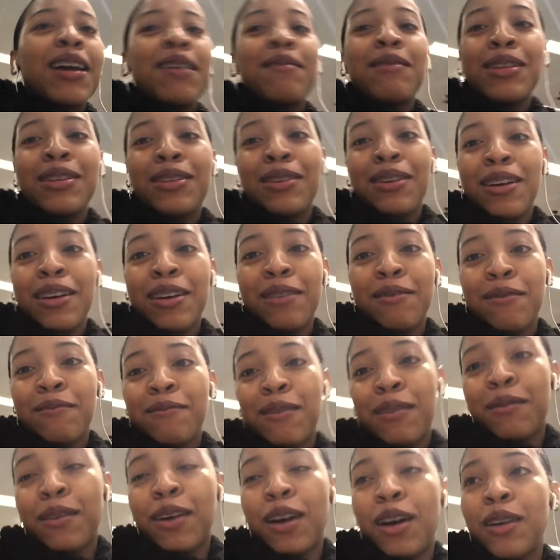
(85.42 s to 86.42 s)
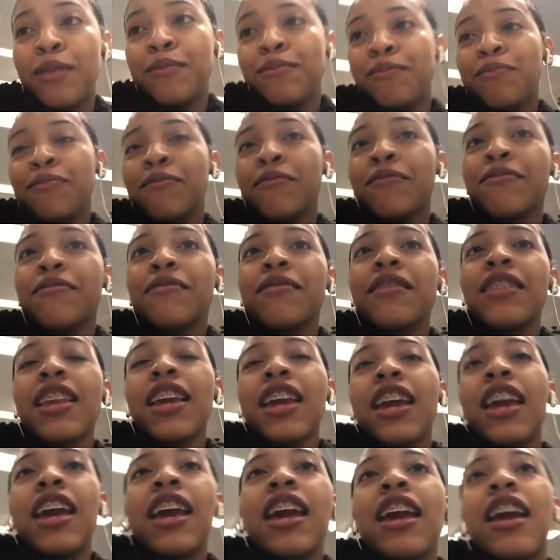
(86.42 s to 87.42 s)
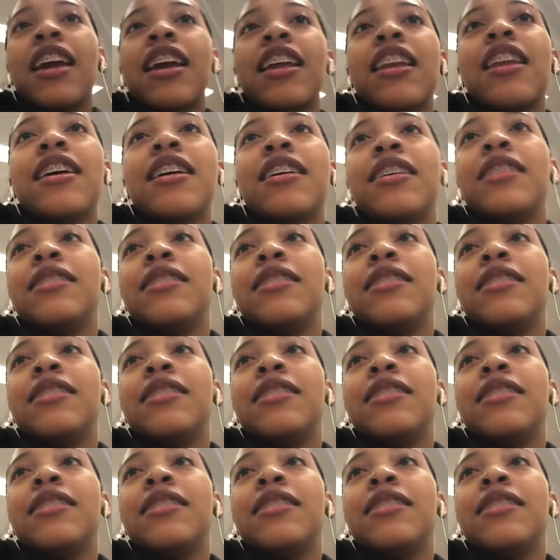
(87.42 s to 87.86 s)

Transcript: in Target with my mom, and